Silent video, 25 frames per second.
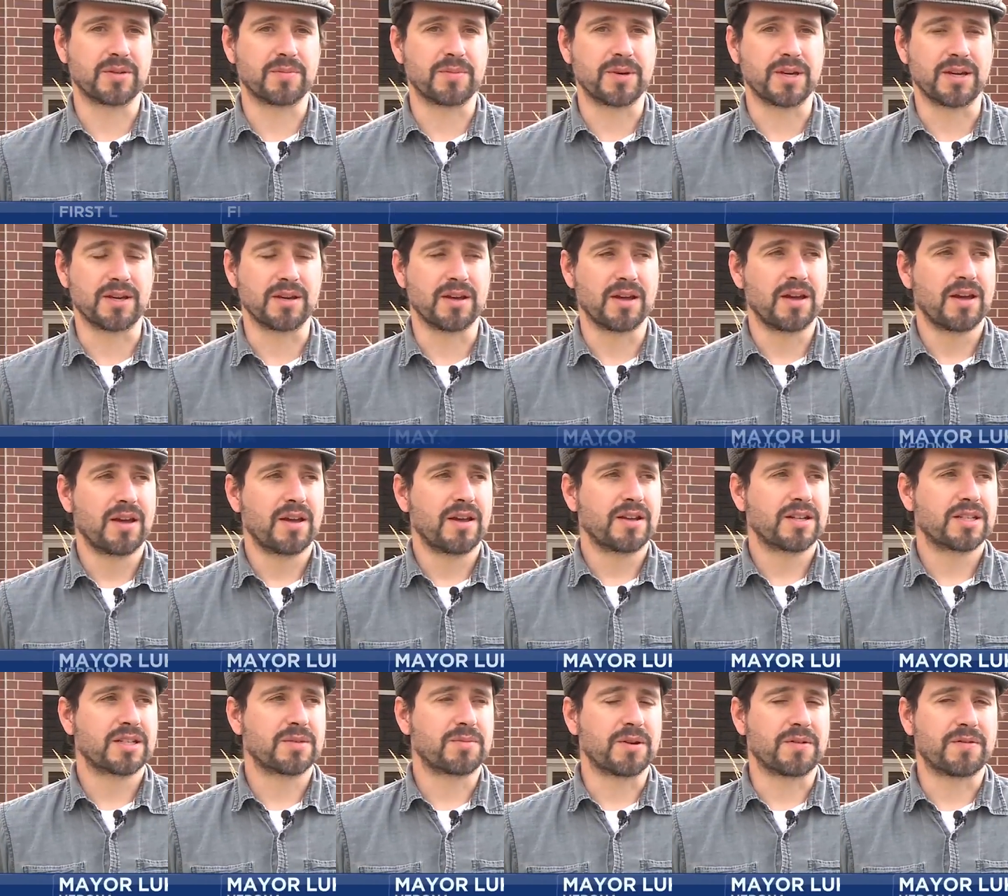to be
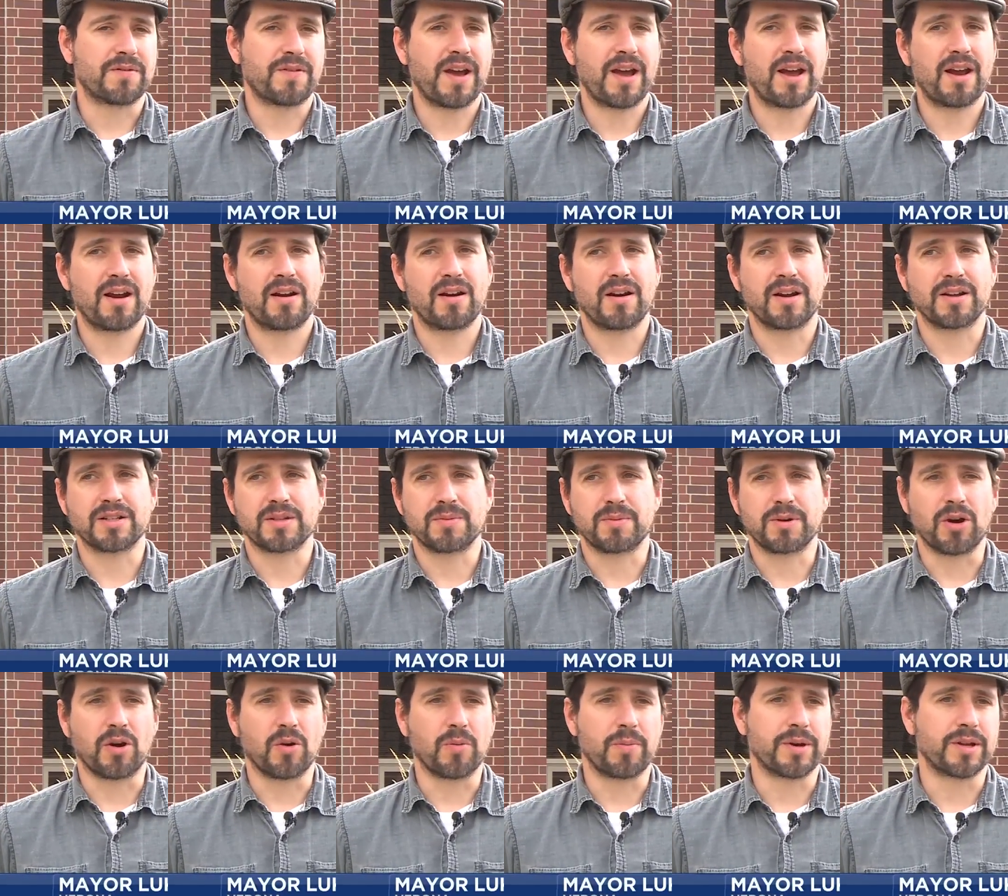to be fair and to
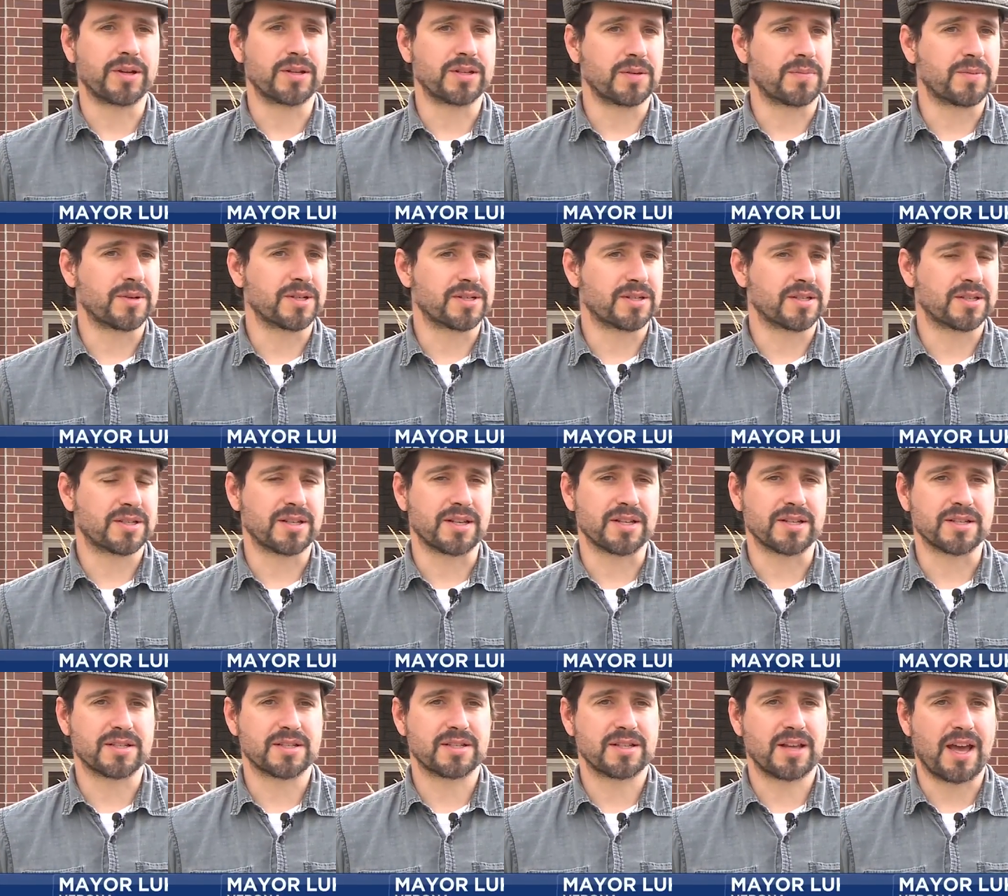be open to
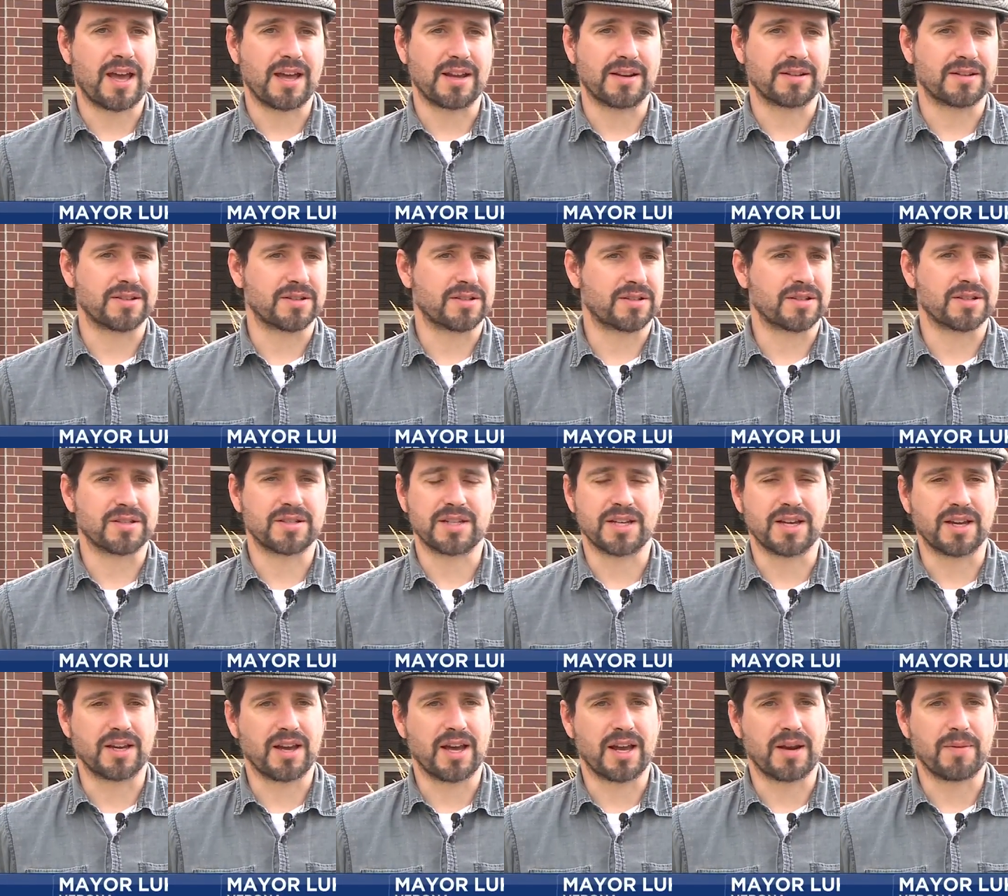businesses and just to
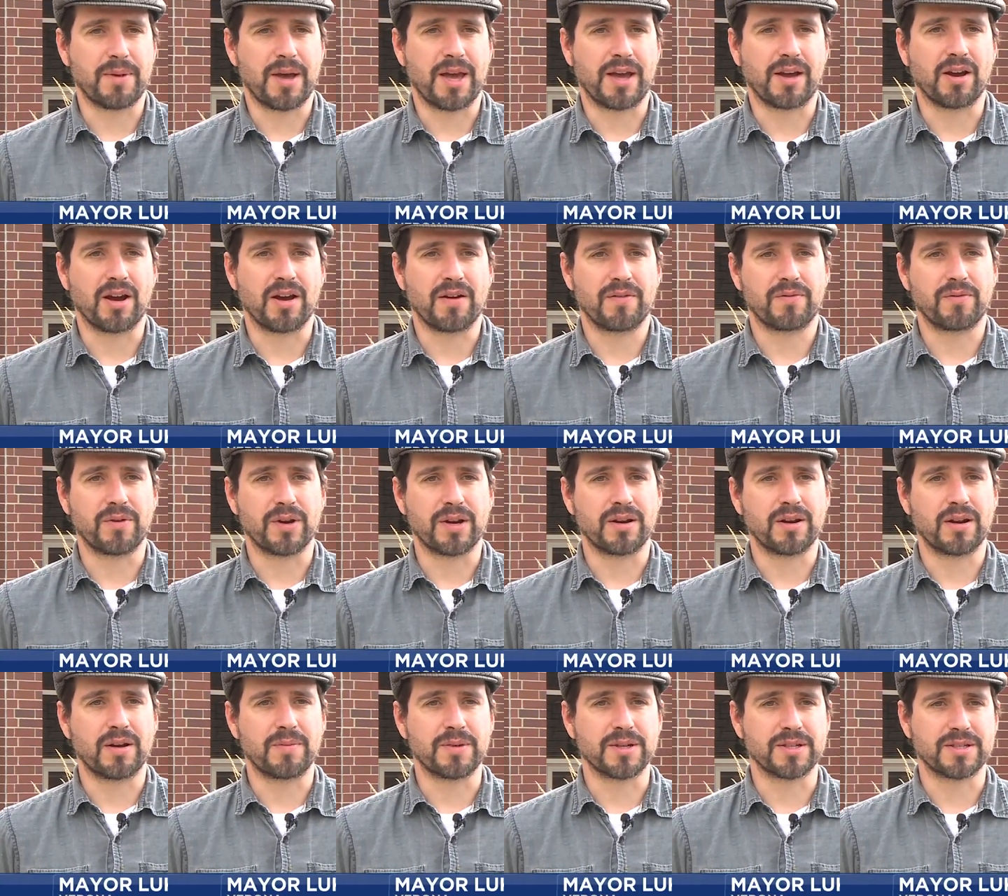see it kind of paying off
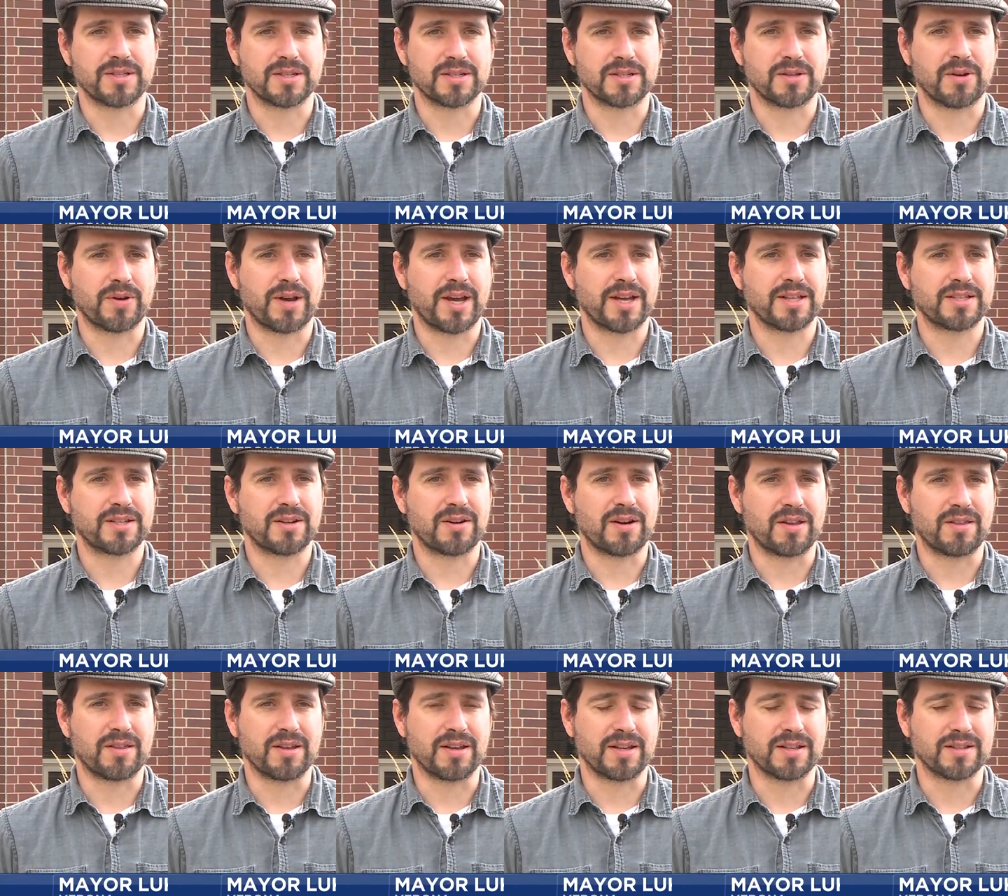when a business locates here.
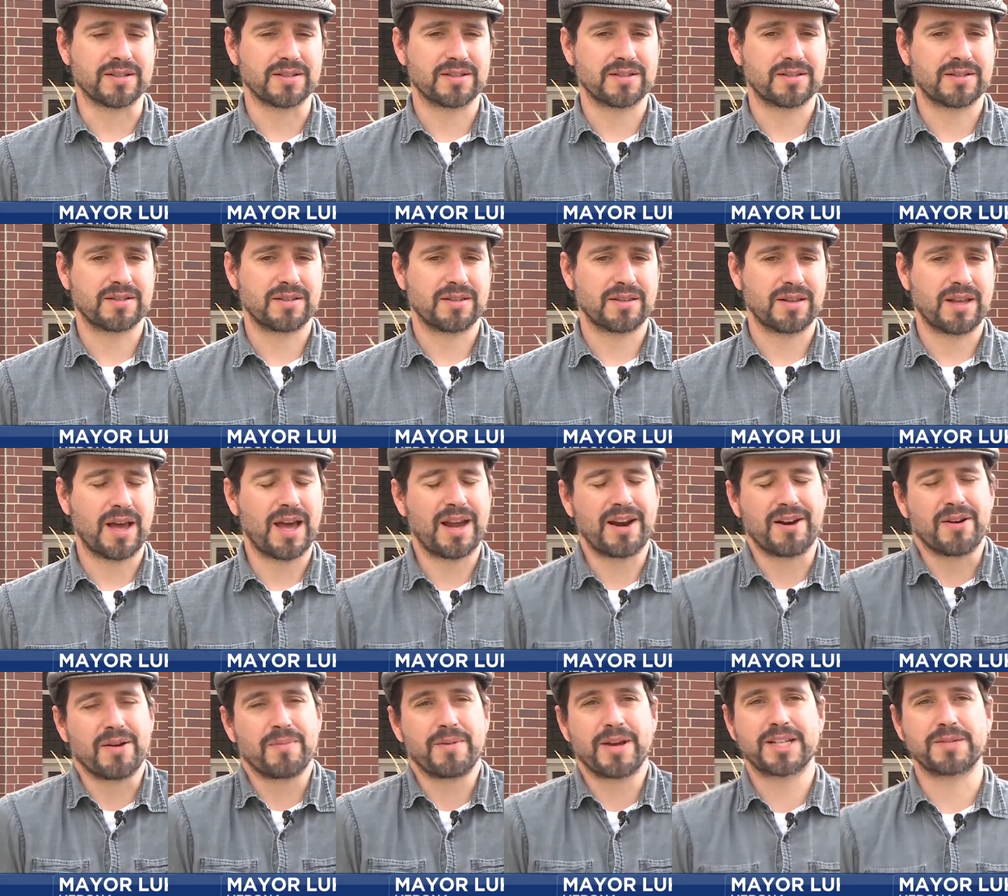I think it's I
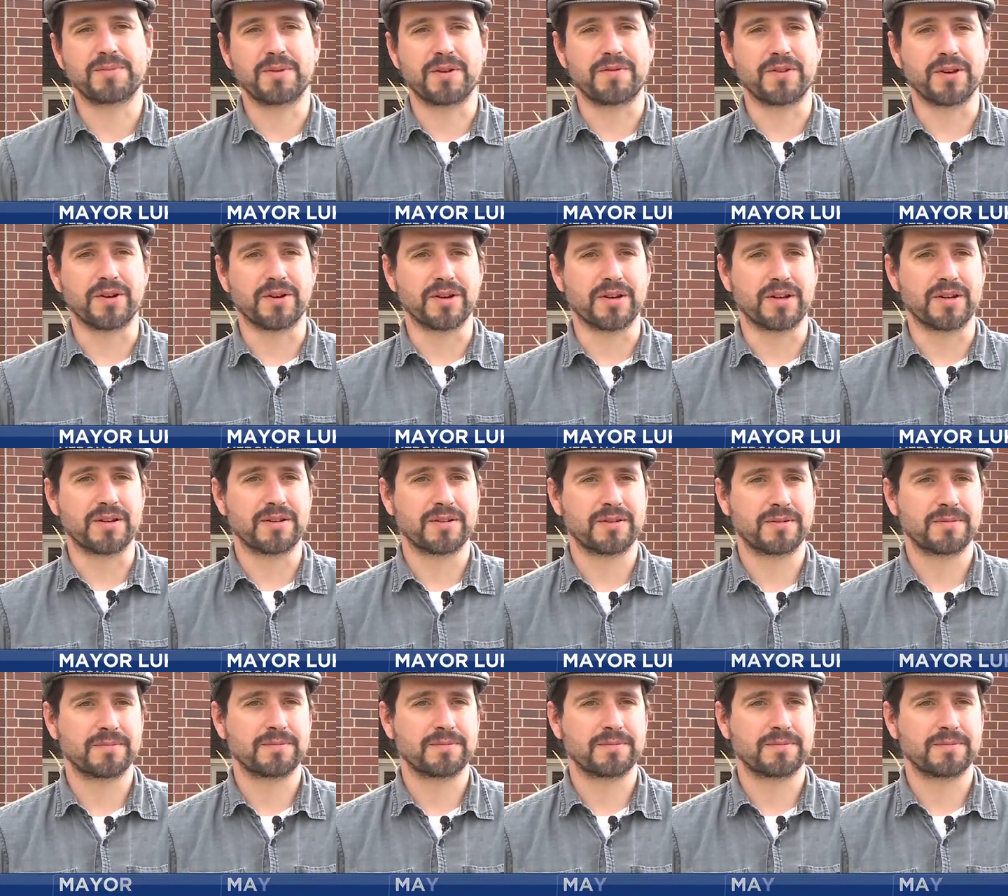don't know, it makes me feel good.